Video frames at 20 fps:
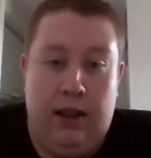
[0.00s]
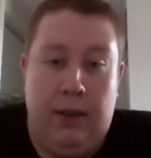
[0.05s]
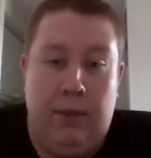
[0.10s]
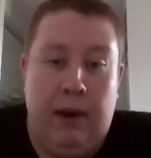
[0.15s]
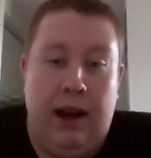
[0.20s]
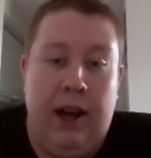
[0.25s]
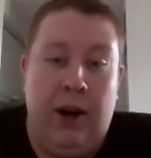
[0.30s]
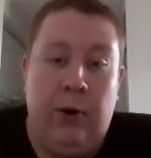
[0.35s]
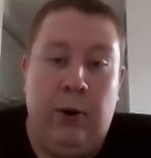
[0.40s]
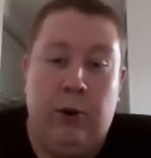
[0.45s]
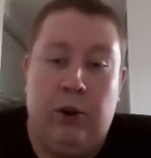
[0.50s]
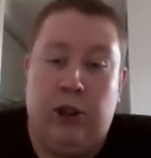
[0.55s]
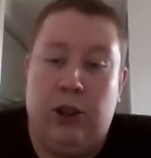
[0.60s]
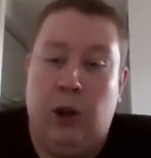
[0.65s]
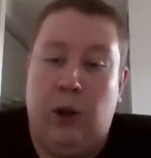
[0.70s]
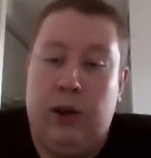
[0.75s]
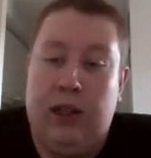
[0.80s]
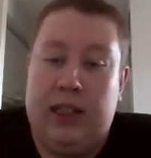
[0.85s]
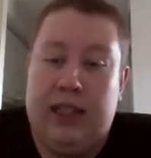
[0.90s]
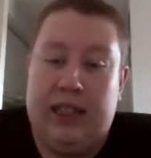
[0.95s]
The Man Who
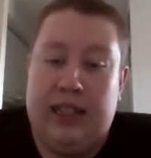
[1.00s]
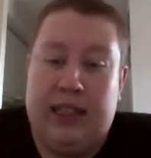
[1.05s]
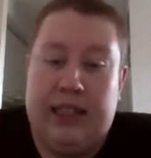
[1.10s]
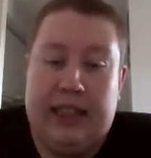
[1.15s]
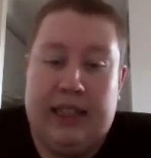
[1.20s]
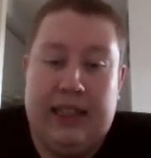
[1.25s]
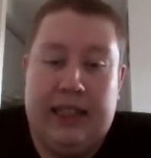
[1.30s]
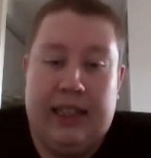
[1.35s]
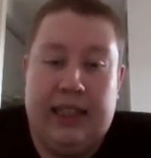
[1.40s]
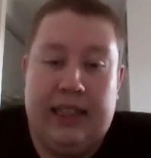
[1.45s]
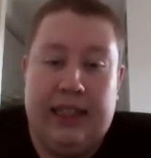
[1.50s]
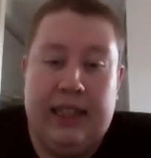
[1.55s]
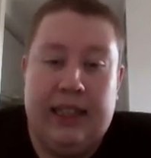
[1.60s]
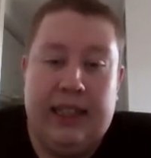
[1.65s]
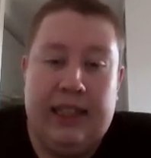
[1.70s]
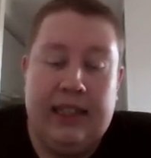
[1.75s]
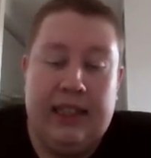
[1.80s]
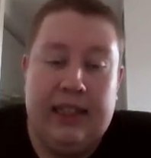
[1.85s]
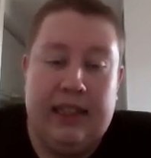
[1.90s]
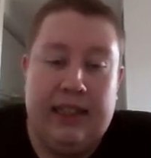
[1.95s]
Stole the Sun.
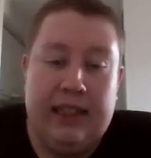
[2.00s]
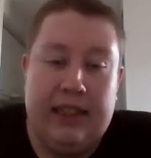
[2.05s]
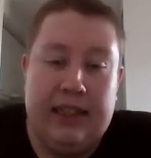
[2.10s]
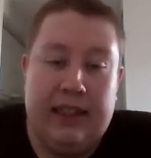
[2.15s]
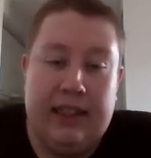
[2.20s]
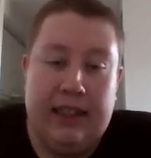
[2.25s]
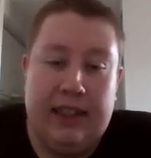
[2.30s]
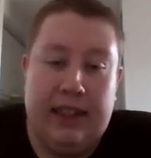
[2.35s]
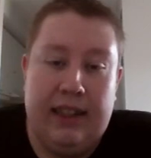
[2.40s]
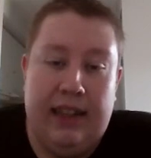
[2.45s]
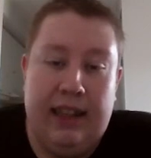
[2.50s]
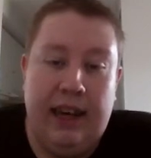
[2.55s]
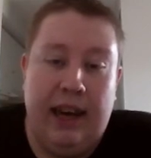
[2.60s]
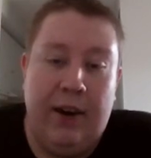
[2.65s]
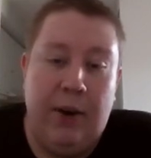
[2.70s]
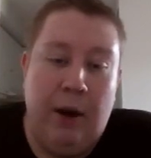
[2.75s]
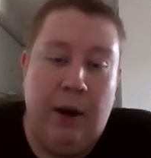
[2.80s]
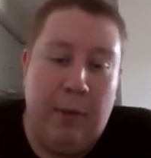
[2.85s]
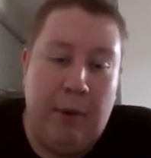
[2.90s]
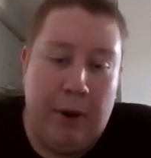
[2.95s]

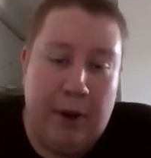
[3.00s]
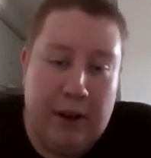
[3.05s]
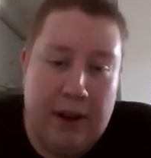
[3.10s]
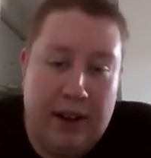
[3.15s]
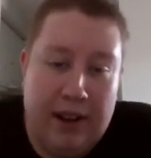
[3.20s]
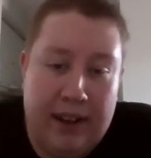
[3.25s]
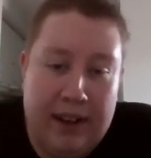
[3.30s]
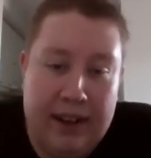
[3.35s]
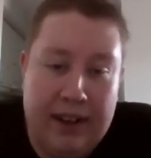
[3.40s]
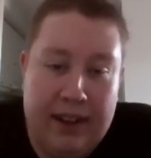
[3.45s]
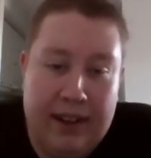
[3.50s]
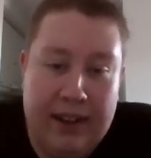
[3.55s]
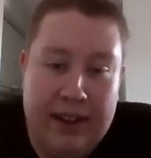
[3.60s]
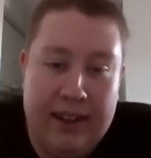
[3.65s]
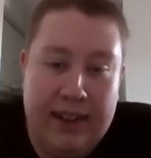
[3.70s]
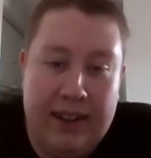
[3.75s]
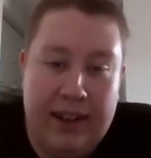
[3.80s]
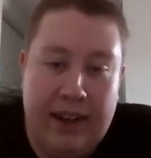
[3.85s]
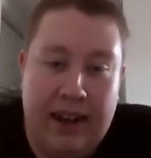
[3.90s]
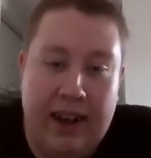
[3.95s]
Yeah, I remember.
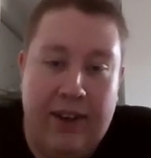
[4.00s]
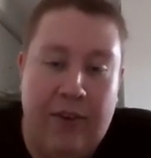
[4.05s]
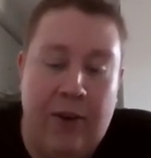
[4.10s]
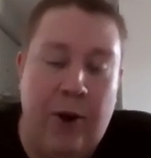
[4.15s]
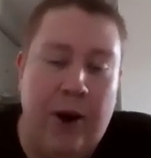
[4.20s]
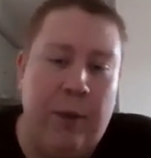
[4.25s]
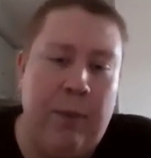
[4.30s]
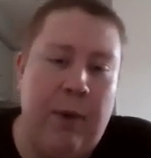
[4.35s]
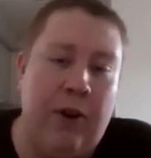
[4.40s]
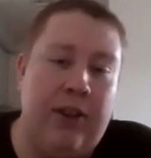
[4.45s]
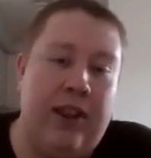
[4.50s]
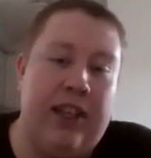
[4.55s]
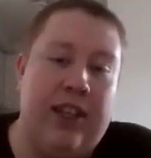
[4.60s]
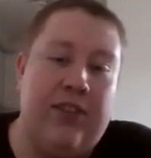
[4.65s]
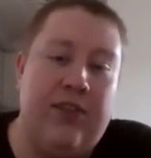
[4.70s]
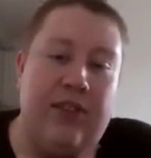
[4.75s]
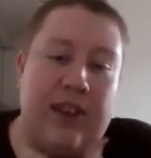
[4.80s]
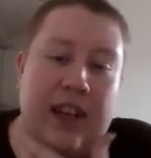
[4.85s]
I've heard about this